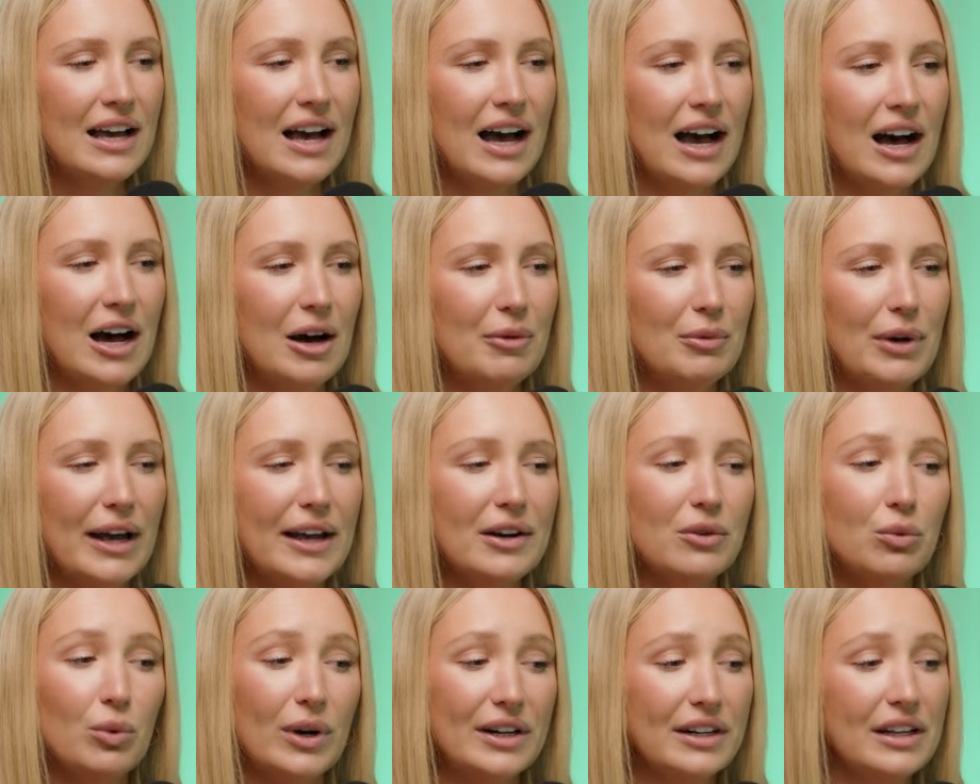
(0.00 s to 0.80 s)

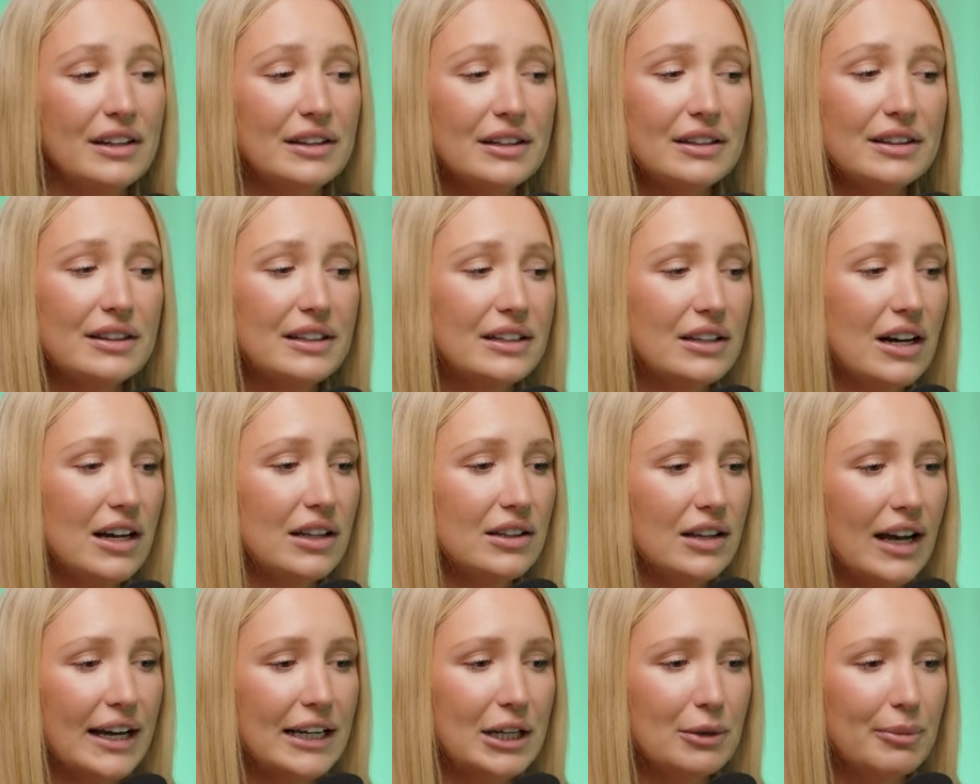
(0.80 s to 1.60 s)
And one other thing I
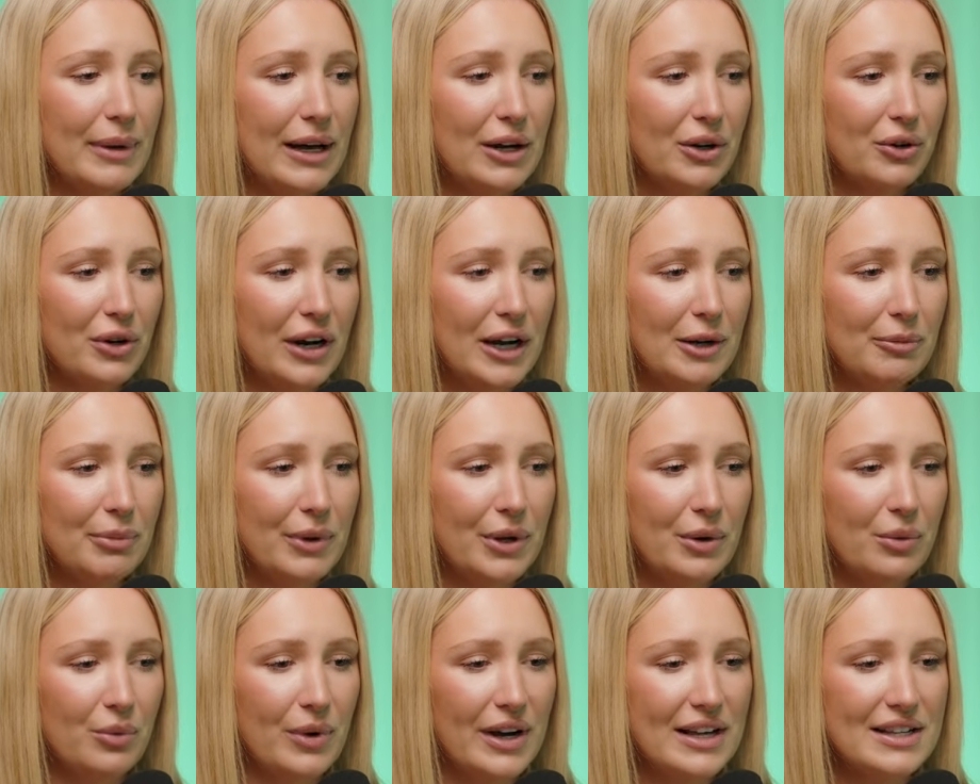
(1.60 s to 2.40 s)
like about
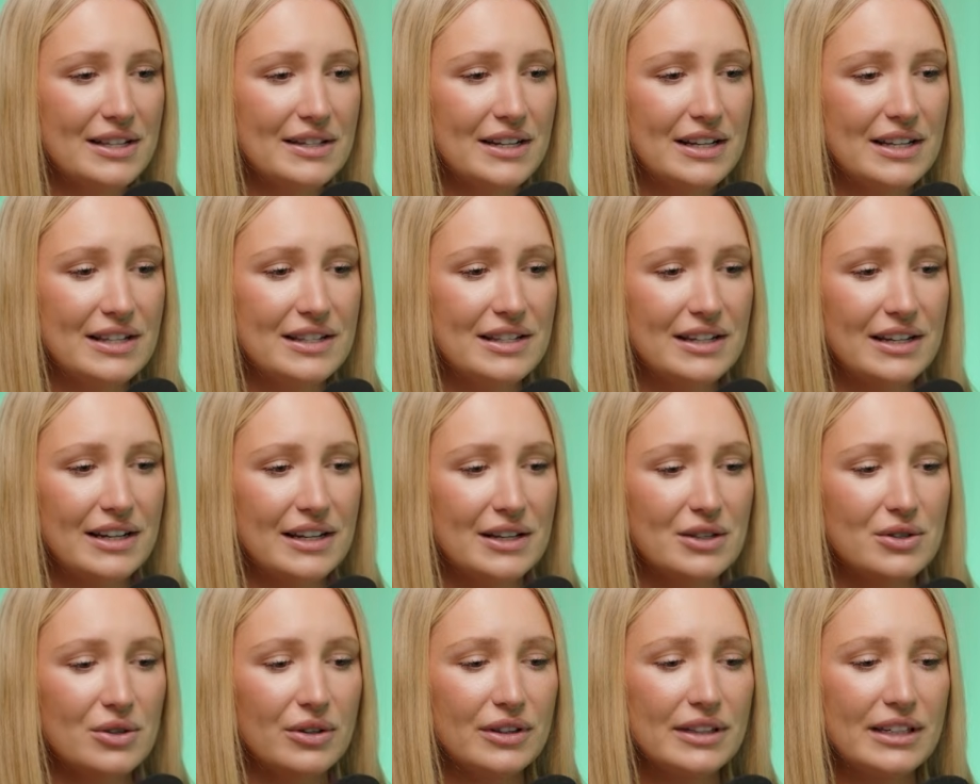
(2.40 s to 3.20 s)
Cranbourne West is it
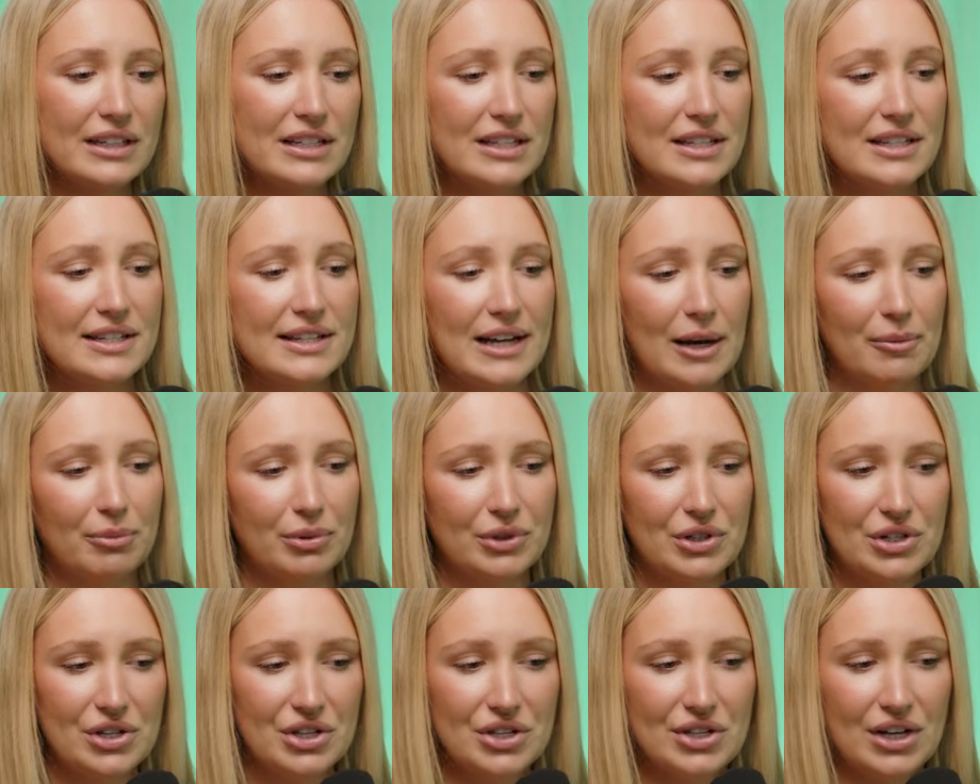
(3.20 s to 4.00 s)
is on the
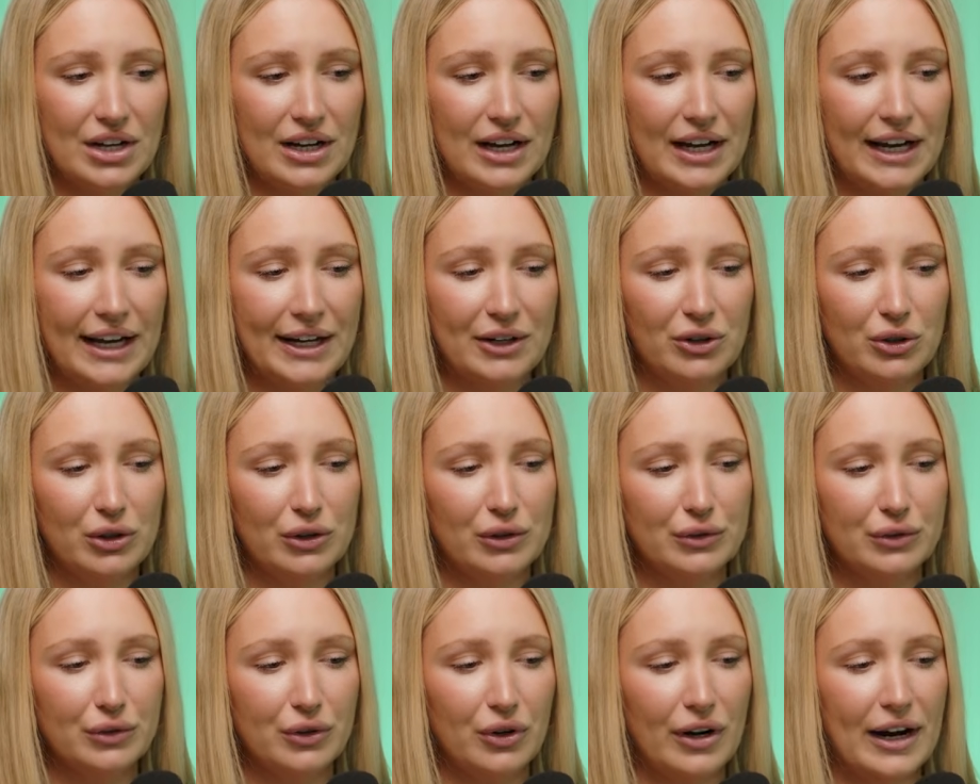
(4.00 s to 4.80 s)
established side
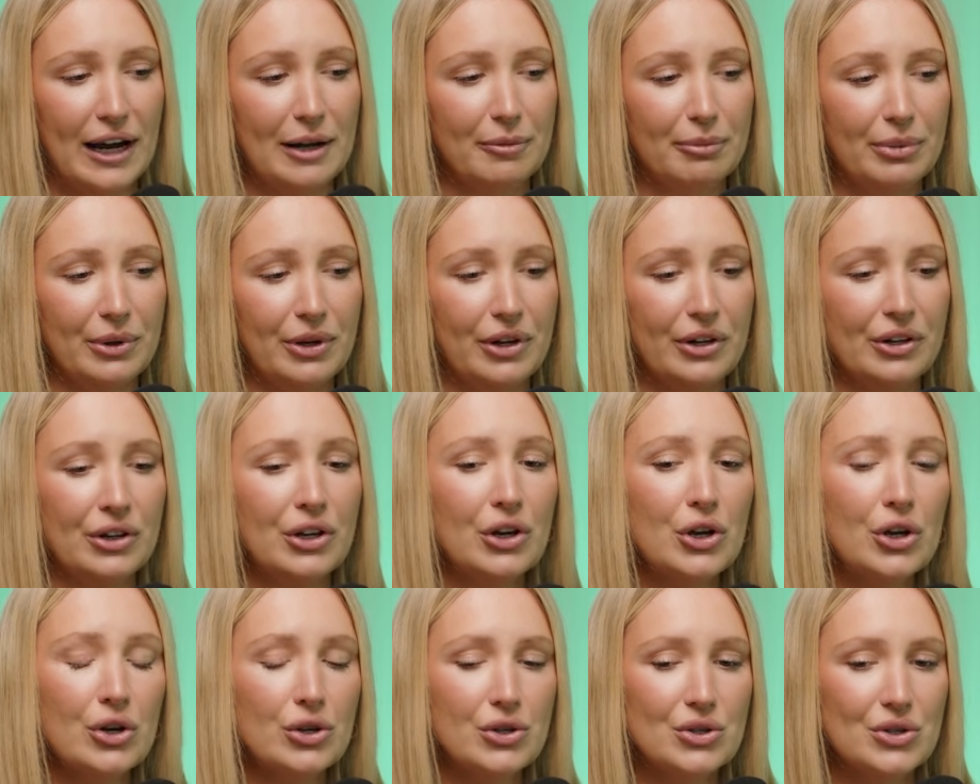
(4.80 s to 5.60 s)
of Cranbourne,
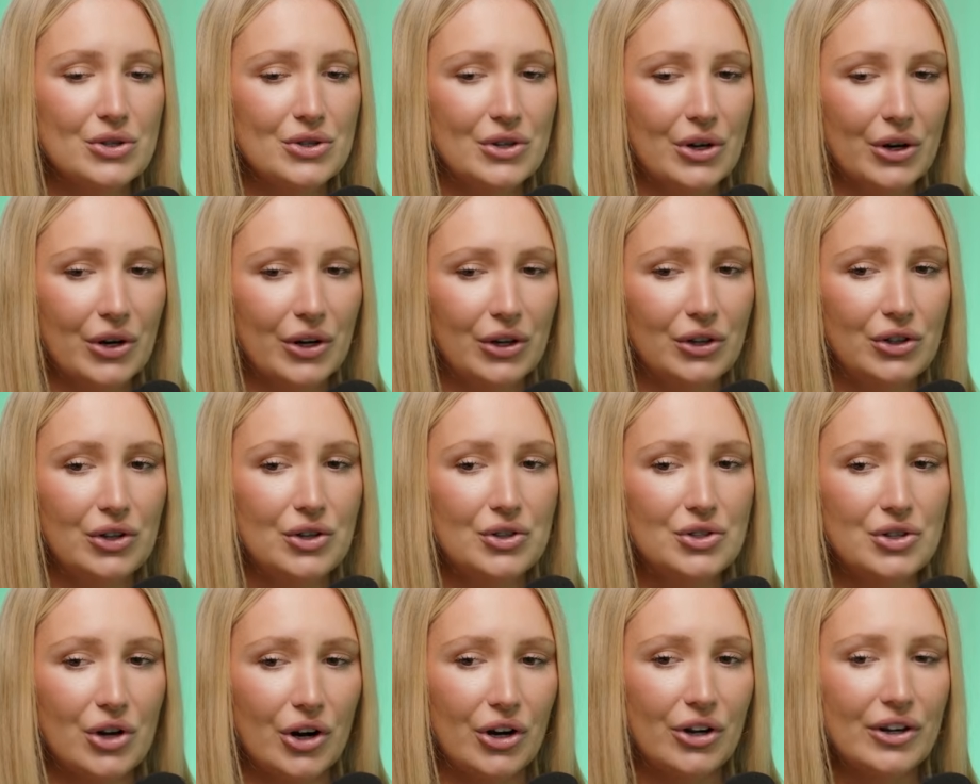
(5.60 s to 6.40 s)
so you
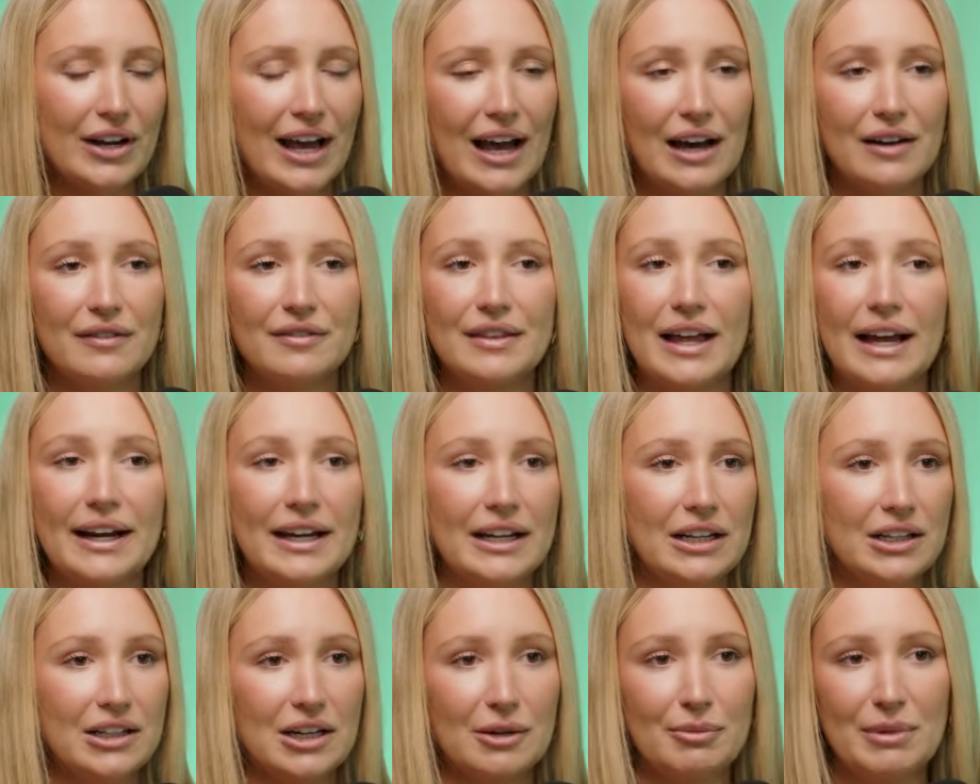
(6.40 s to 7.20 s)
don't have that
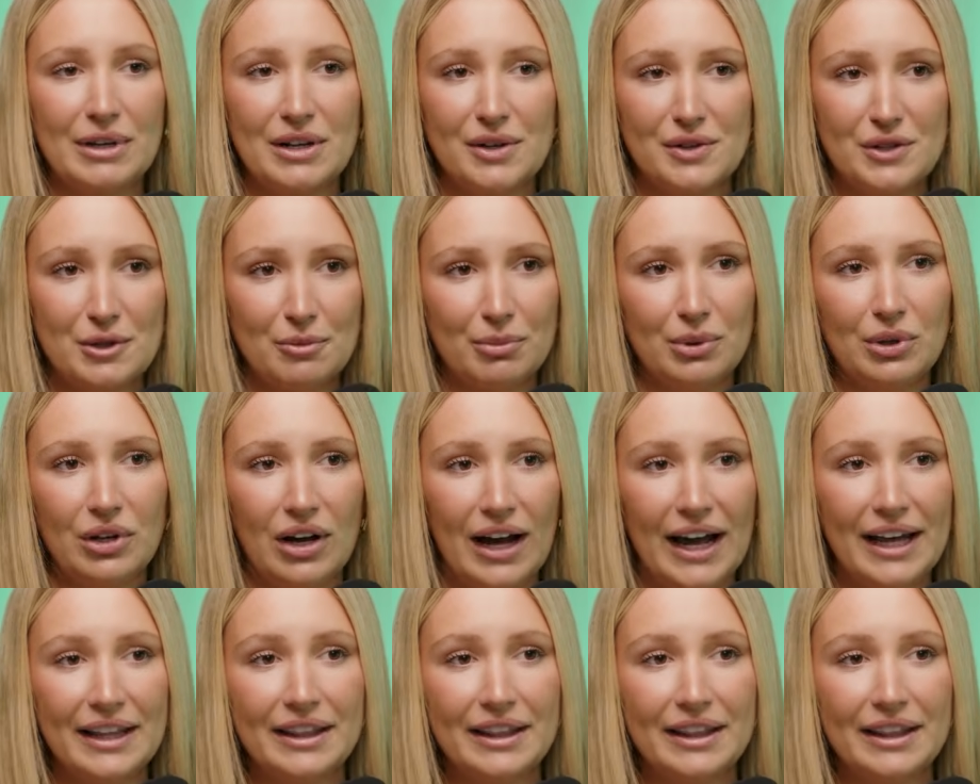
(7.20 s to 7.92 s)
incoming supply.